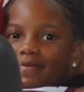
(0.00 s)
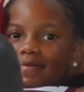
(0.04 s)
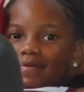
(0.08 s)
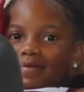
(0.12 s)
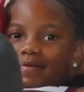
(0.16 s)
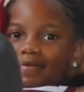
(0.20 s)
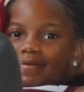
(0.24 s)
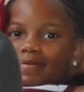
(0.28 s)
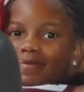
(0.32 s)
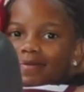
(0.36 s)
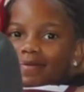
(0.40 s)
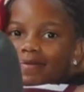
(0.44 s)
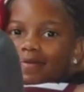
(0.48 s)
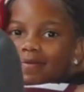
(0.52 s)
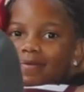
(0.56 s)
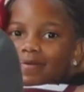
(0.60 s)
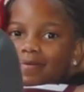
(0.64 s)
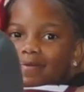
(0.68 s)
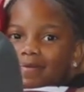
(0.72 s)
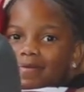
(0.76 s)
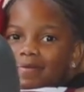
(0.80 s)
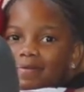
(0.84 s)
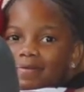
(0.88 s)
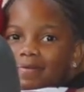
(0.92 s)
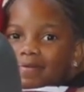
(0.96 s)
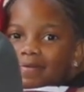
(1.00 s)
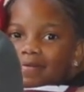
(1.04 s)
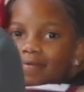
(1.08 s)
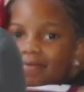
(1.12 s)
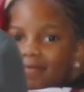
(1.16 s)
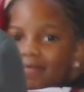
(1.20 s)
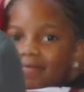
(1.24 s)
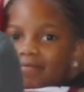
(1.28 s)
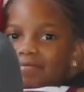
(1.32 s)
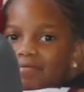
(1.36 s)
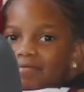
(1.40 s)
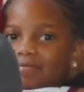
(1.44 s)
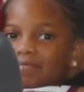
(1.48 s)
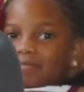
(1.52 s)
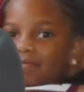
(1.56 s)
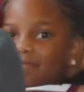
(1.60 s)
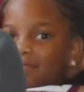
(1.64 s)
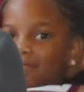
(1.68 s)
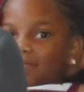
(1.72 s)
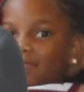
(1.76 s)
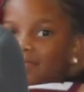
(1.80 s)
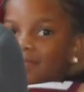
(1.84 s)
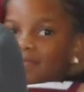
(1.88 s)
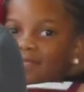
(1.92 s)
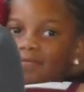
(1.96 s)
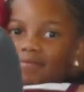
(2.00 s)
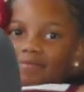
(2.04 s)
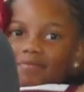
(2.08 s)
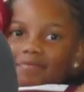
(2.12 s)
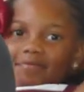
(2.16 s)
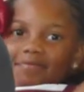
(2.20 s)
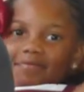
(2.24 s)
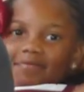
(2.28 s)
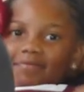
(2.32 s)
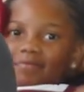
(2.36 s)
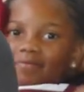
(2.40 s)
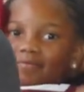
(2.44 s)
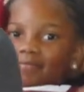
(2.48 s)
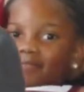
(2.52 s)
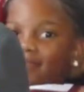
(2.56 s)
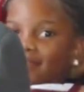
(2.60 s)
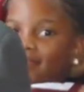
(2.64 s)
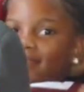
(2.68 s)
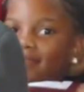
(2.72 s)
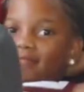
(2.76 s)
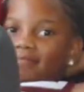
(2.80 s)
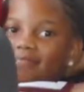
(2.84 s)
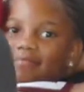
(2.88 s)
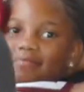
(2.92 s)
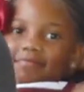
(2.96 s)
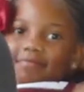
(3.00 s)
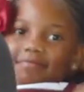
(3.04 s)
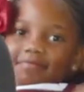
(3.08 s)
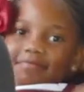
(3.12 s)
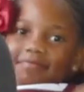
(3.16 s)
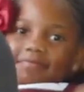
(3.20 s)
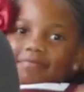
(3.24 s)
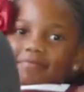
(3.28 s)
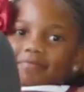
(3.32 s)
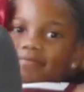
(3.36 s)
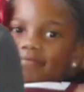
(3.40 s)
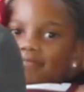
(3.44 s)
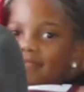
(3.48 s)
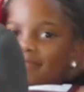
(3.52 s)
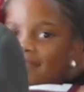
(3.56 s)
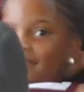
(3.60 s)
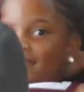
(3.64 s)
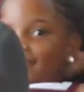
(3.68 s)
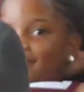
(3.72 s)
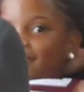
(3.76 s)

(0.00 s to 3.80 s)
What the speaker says: No one is speaking in this clip.